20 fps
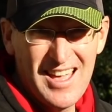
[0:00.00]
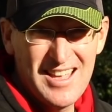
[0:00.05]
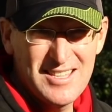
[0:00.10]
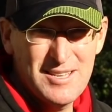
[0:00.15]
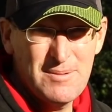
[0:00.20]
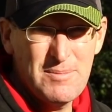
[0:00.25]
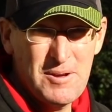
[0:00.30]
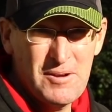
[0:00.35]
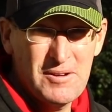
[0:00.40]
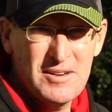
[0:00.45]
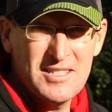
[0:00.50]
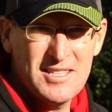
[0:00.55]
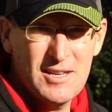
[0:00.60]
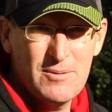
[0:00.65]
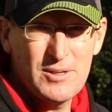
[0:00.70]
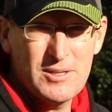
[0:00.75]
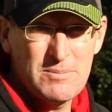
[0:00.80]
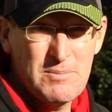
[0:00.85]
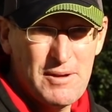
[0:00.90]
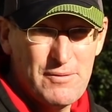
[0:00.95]
to be honest,
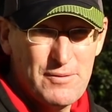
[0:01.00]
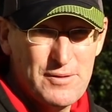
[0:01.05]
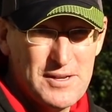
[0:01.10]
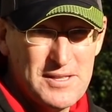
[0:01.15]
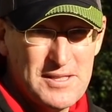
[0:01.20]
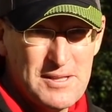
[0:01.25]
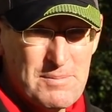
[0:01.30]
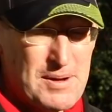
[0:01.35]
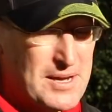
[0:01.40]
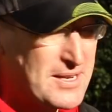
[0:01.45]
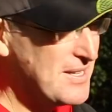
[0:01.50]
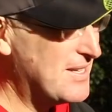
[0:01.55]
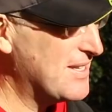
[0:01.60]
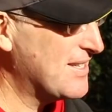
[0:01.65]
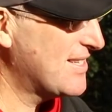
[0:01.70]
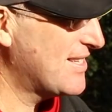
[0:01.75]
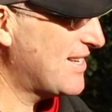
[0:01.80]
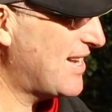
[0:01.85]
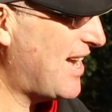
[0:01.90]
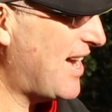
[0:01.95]
there was method in the
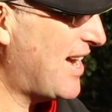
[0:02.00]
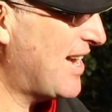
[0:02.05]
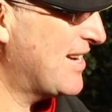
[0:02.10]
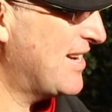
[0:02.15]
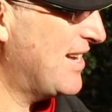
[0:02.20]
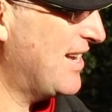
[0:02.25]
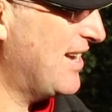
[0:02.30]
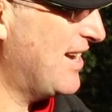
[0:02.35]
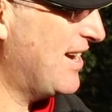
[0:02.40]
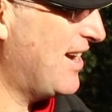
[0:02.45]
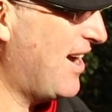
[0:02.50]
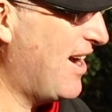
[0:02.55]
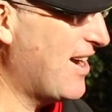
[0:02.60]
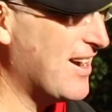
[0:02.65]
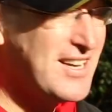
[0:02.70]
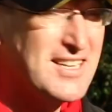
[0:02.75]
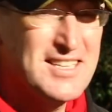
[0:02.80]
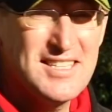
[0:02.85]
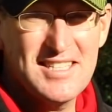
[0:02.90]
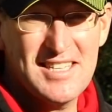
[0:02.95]
madness, and I
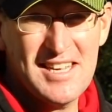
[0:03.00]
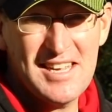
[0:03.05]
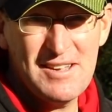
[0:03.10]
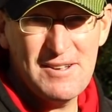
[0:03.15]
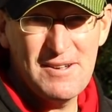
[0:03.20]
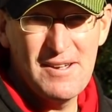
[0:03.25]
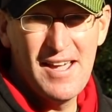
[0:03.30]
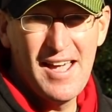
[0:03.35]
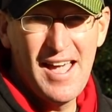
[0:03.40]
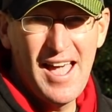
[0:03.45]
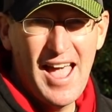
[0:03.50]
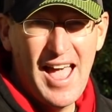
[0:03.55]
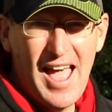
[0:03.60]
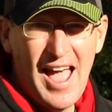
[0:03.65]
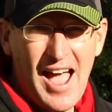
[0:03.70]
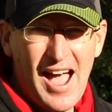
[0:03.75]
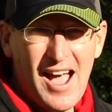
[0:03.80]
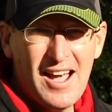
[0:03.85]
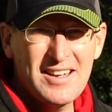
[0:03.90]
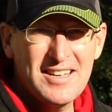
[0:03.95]
can see
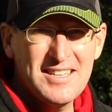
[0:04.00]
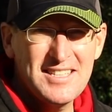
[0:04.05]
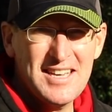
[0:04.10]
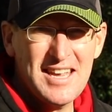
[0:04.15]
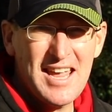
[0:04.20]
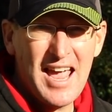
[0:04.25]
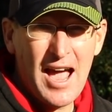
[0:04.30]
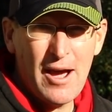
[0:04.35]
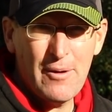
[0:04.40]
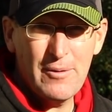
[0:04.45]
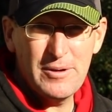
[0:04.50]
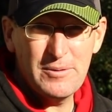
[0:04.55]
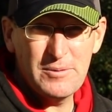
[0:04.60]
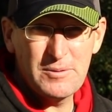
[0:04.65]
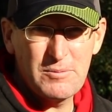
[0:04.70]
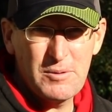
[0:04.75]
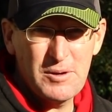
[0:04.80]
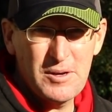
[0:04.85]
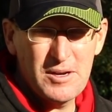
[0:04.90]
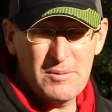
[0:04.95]
how it
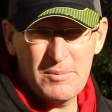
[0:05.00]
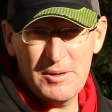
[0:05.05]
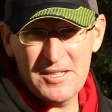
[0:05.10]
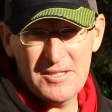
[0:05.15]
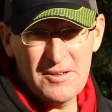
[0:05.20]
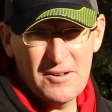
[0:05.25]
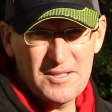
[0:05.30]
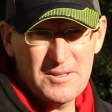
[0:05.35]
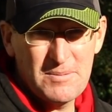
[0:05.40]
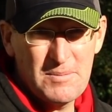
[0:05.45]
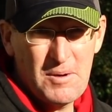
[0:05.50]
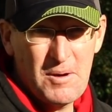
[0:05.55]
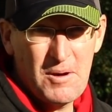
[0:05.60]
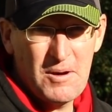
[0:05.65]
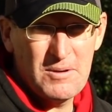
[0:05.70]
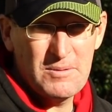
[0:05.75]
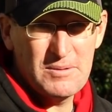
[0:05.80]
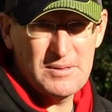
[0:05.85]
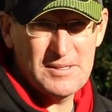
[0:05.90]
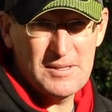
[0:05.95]
would work, but it's not something
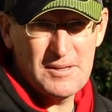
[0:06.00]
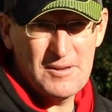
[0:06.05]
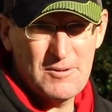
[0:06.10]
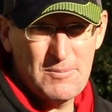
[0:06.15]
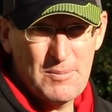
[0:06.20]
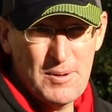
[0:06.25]
I would do.